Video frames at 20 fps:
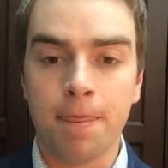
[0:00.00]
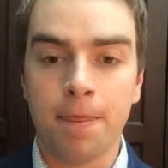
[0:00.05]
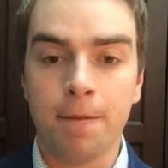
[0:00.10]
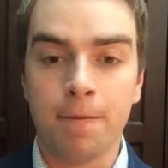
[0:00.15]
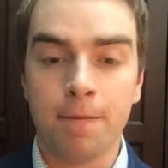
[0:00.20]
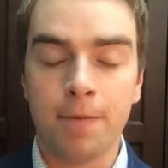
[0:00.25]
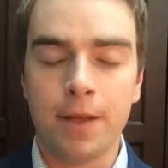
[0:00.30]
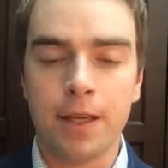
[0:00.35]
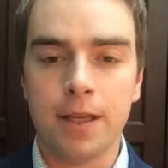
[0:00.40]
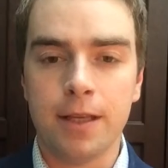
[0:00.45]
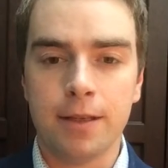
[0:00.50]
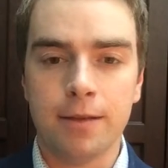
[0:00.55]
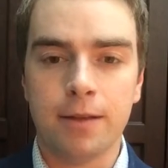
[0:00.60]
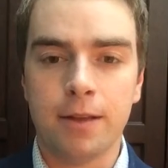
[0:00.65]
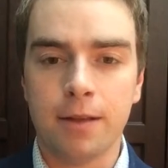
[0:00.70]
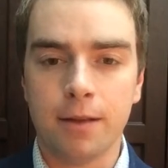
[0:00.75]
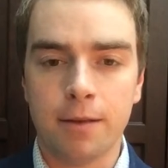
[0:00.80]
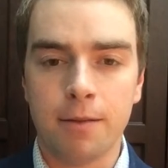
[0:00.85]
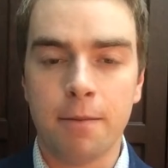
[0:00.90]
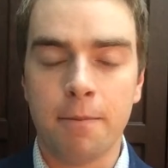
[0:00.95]

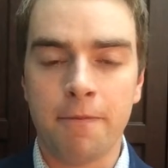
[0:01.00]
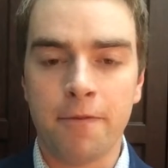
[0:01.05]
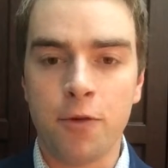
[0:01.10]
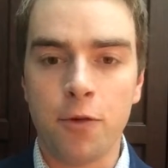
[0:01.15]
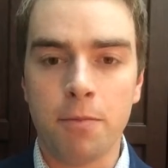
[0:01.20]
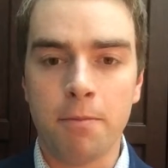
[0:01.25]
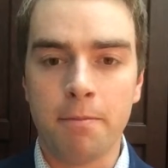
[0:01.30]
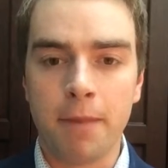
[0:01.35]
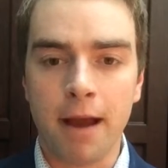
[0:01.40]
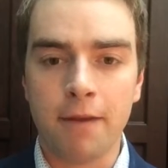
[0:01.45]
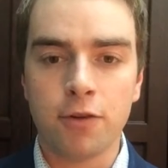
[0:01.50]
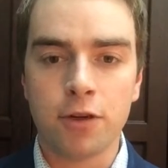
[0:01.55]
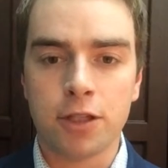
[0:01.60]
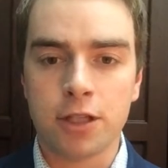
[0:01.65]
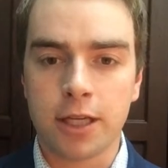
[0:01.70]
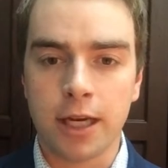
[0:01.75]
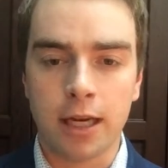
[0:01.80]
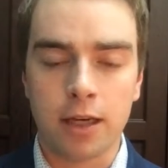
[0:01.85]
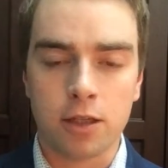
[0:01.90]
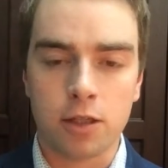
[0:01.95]
the food and beverage
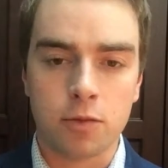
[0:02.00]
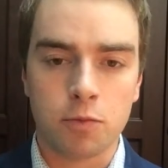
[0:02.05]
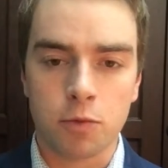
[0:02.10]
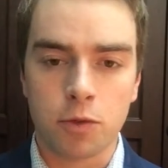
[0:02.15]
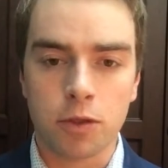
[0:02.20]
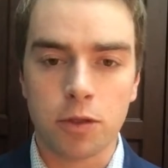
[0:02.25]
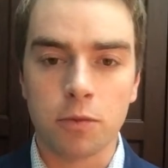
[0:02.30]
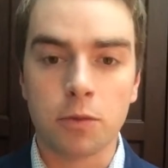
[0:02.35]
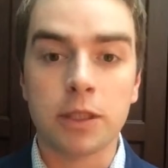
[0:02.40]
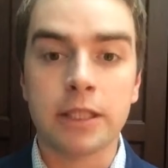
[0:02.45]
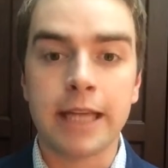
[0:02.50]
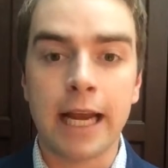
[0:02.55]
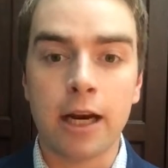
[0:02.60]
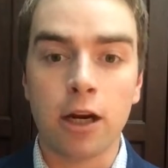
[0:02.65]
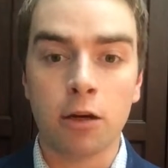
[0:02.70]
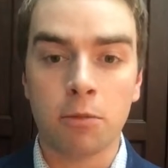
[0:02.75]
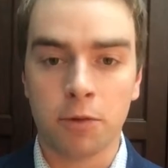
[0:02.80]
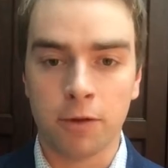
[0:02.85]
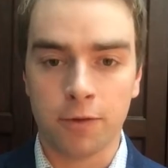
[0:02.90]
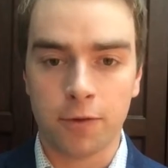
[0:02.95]
sales were
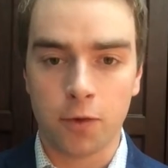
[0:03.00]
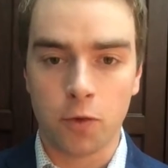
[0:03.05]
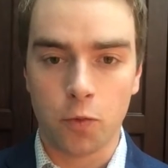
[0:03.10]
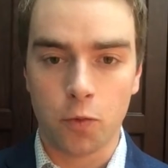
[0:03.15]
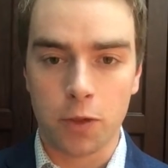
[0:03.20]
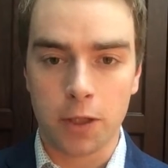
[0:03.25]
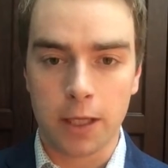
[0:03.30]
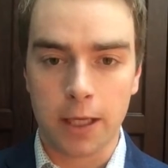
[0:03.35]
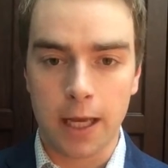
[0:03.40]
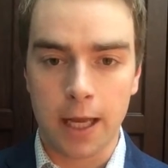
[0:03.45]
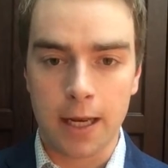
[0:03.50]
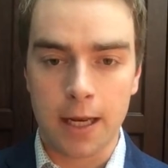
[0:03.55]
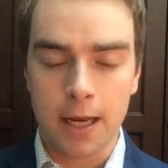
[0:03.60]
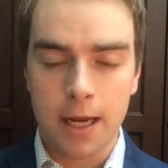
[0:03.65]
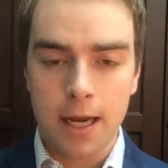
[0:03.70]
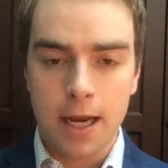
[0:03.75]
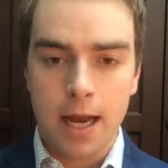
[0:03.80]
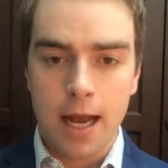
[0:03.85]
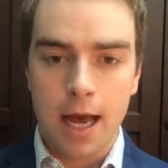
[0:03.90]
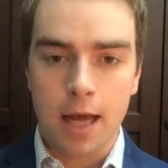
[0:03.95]
terrible for the weekend.
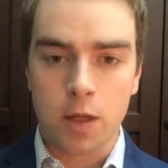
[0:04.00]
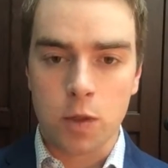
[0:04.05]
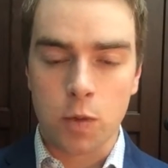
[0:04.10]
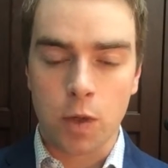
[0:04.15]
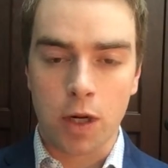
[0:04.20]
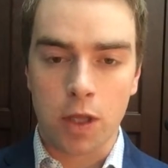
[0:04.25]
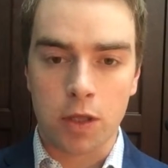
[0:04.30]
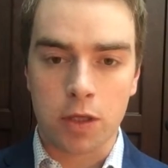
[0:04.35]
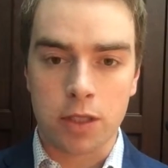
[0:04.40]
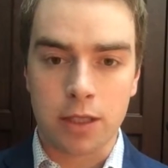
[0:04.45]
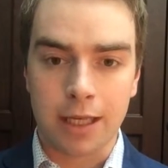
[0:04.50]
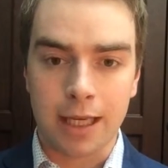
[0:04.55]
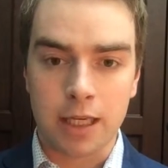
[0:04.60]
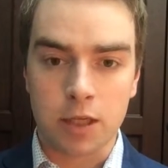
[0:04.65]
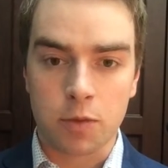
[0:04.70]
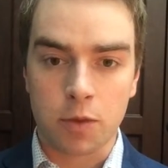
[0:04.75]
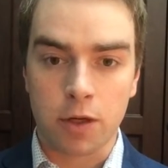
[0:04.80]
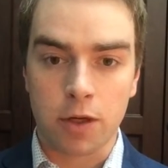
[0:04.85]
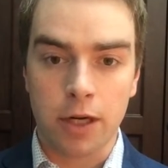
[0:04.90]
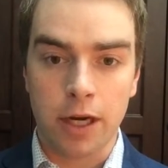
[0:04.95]
And it was one of those
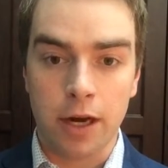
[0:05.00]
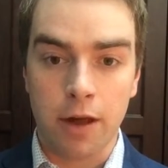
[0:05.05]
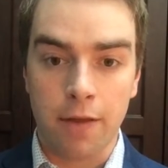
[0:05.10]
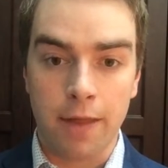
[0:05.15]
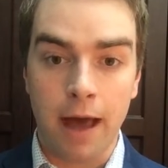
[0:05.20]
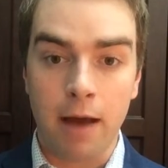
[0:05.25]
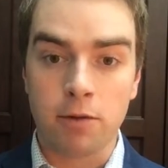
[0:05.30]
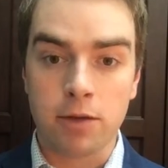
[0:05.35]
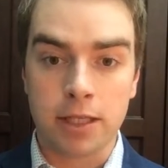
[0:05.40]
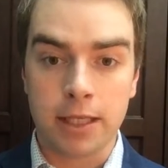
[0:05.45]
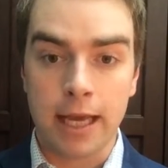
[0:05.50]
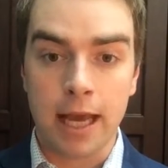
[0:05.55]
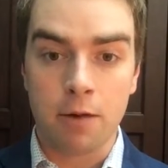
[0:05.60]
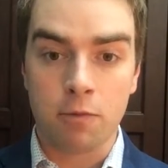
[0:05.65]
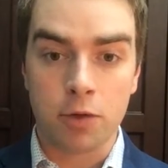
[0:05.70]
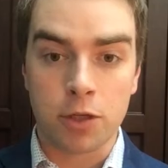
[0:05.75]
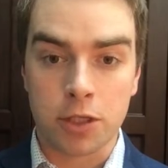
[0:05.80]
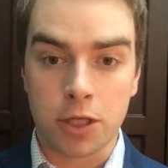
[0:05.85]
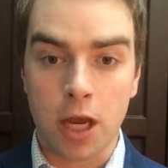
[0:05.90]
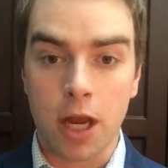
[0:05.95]
things where, you know, that was the
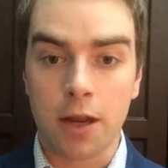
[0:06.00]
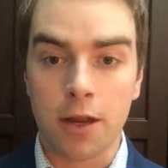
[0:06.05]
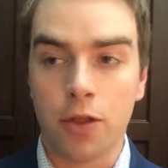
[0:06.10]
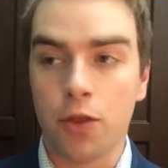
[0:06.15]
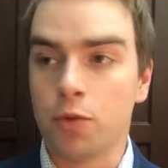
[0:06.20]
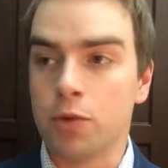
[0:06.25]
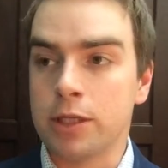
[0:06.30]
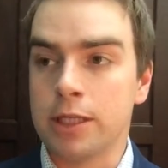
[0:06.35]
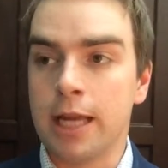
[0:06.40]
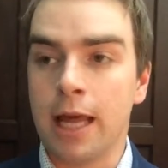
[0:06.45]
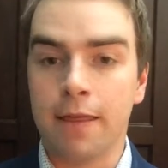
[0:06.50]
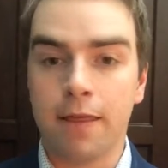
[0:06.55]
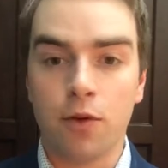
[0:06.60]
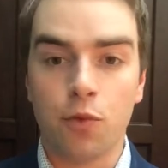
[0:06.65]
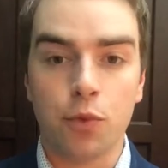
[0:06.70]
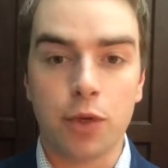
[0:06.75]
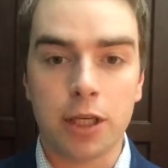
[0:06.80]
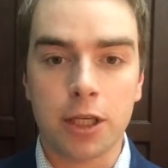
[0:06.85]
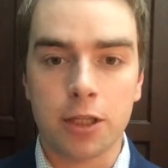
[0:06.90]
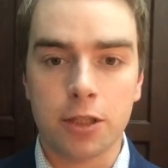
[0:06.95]
end result and there was nothing
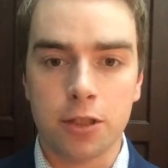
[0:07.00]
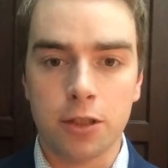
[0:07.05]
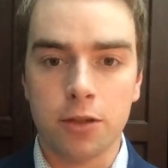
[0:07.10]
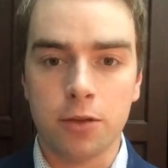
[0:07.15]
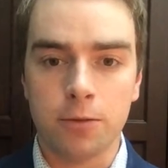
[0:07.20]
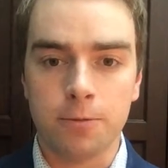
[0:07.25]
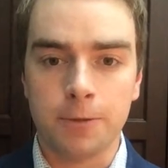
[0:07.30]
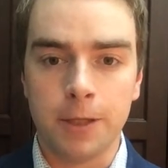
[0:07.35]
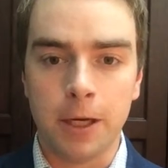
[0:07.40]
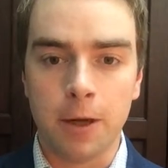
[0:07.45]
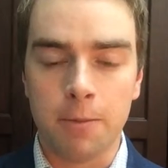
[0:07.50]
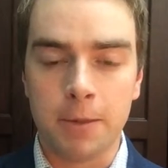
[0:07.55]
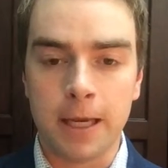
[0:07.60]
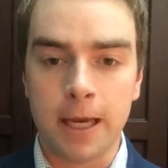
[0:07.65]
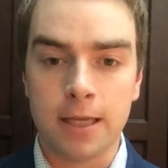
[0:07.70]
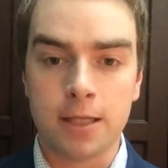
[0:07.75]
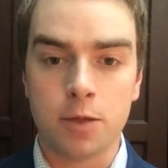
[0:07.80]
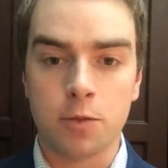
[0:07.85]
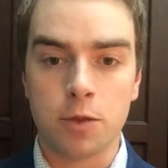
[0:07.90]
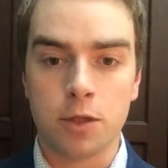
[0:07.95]
we could do, you know,
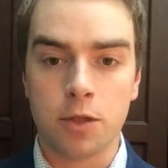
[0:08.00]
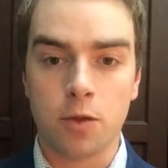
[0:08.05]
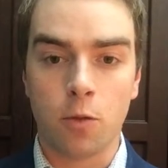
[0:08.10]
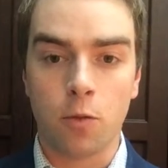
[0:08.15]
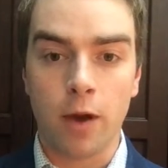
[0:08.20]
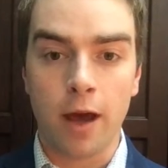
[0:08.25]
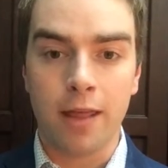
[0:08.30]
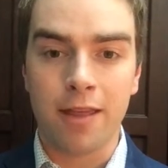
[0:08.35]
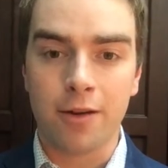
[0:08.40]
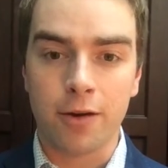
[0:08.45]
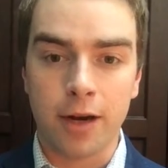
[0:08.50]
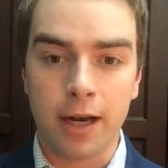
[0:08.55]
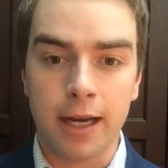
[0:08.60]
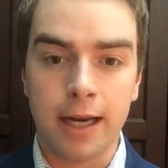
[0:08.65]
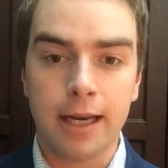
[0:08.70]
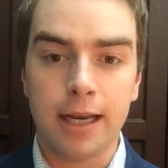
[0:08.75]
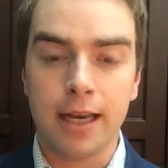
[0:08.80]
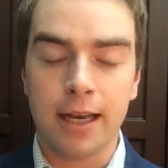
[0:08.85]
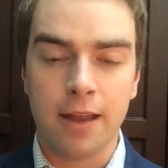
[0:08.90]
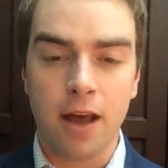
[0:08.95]
because it was the weather. And
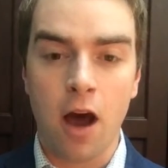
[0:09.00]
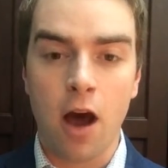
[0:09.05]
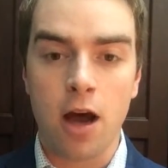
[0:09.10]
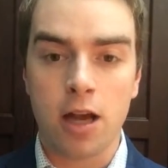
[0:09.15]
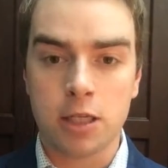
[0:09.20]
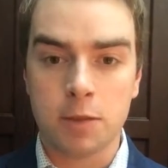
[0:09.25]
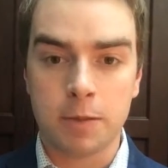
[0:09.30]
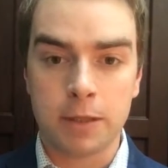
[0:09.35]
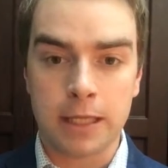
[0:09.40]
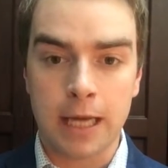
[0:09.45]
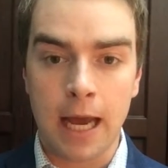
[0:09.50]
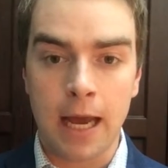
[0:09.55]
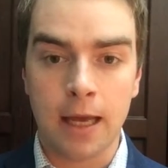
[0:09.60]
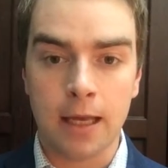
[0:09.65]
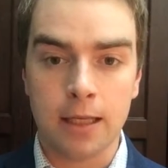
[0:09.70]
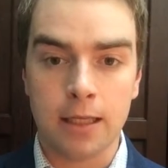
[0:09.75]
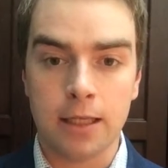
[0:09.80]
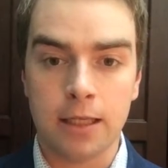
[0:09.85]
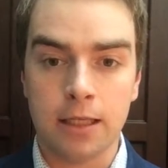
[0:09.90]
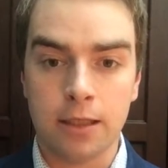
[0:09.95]
in the
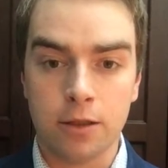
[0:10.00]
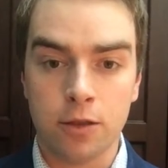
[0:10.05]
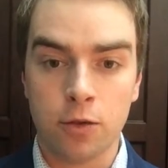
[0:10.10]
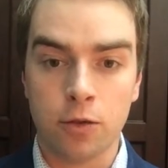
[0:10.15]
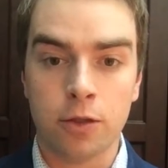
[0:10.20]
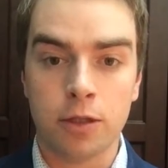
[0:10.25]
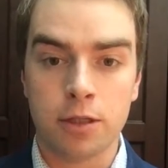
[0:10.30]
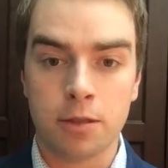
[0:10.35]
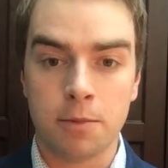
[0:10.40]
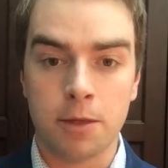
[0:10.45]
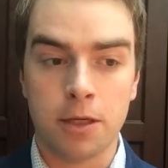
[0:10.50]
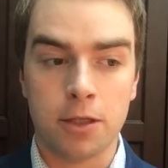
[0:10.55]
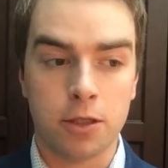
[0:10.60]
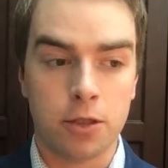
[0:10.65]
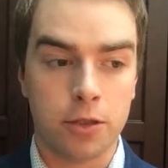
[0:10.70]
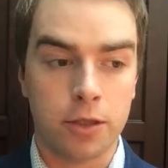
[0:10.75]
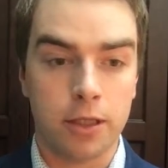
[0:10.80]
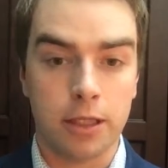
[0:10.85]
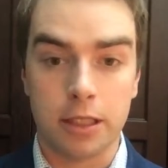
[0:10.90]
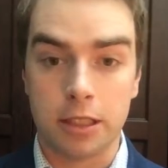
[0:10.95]
hospitality and tourism
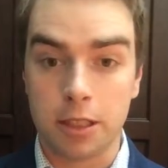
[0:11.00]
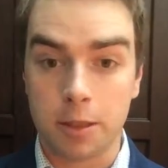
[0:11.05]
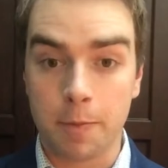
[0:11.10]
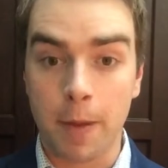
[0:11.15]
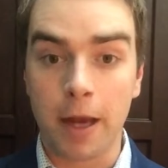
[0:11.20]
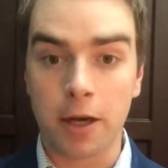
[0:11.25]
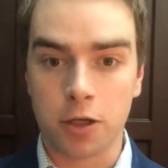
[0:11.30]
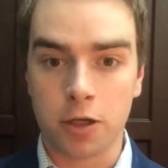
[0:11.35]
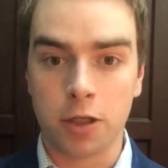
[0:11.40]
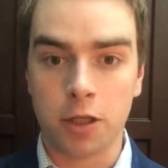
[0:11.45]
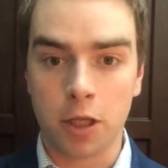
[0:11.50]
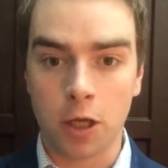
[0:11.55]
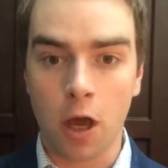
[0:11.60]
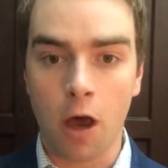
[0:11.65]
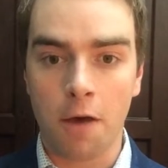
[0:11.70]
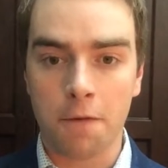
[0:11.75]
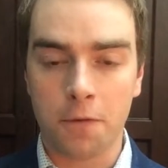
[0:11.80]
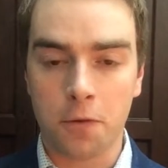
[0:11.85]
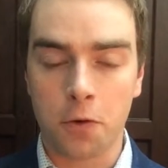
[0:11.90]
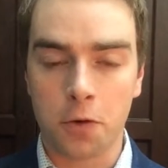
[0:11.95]
industry, especially the
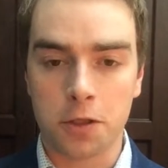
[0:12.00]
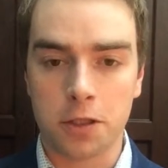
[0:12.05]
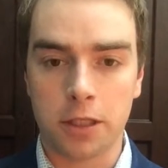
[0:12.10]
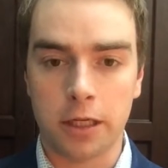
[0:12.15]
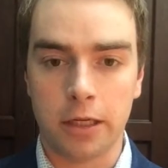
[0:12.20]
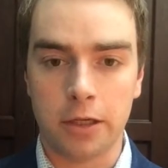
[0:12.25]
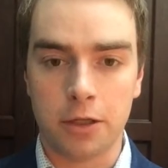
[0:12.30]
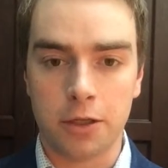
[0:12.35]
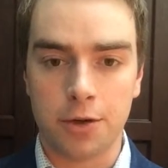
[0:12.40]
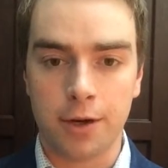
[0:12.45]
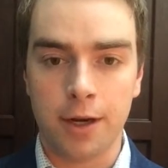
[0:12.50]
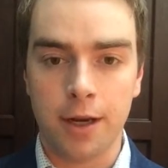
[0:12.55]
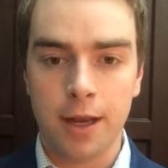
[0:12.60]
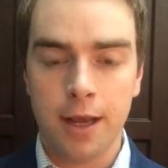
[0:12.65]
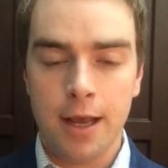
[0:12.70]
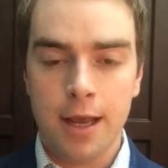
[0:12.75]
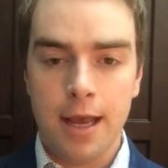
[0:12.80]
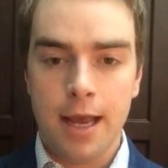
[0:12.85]
golf course industry,